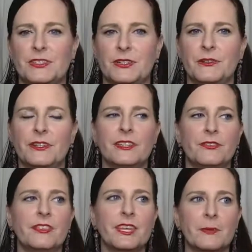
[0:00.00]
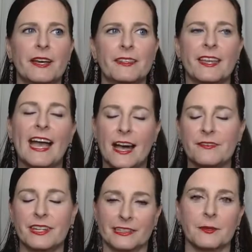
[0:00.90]
do. If you think about it, they
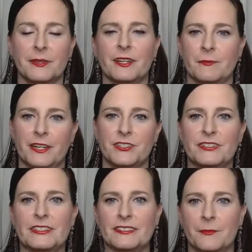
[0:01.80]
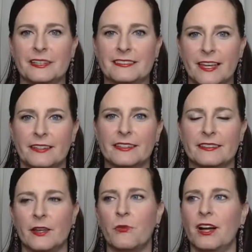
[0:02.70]
have an unlimited budget to some extent because
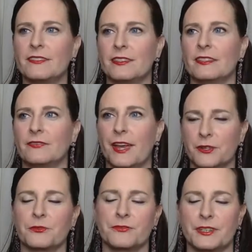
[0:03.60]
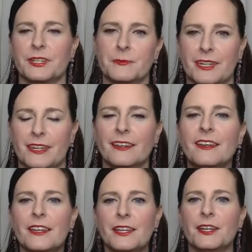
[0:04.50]
they want this final reveal to be,
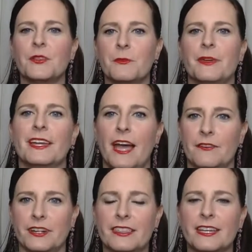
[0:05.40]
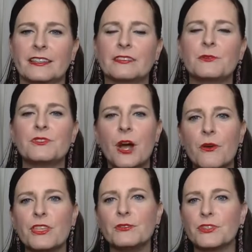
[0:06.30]
the big everything. So know
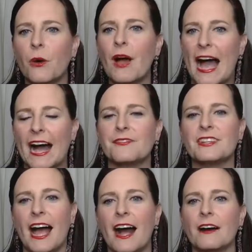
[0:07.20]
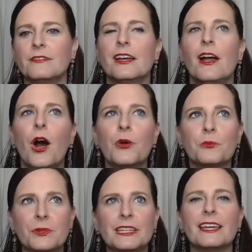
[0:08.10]
that you don't have to have a
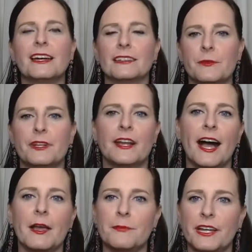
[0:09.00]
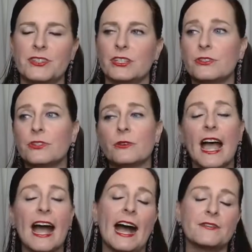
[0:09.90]
really unlimited high budget. You don't
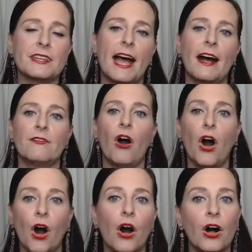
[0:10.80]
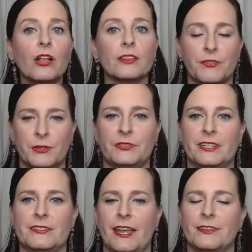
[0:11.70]
have to have all of those
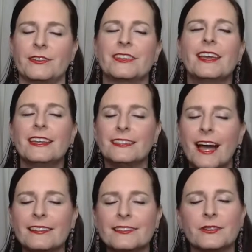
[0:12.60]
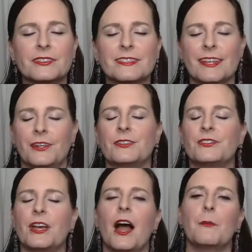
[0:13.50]
containers. Yes, those
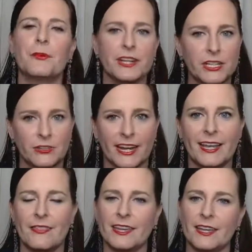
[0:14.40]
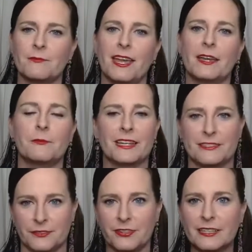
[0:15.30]
containers are pretty great and they can make a big
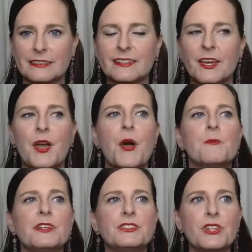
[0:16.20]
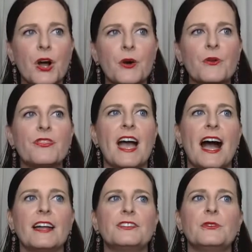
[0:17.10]
difference, but know
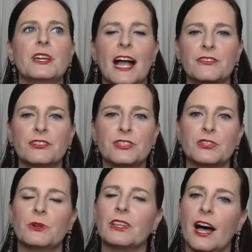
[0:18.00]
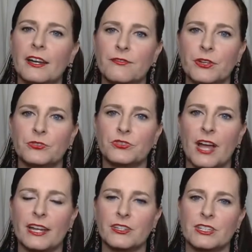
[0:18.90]
that you can actually do a lot of those
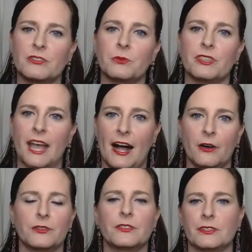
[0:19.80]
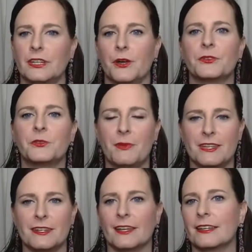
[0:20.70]
strategies without,
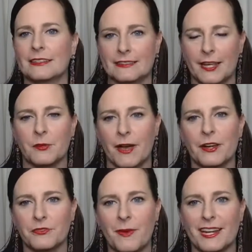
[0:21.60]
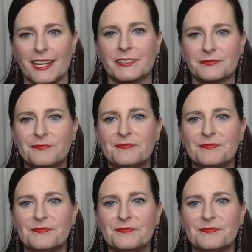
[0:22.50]
spending an insane amount of money.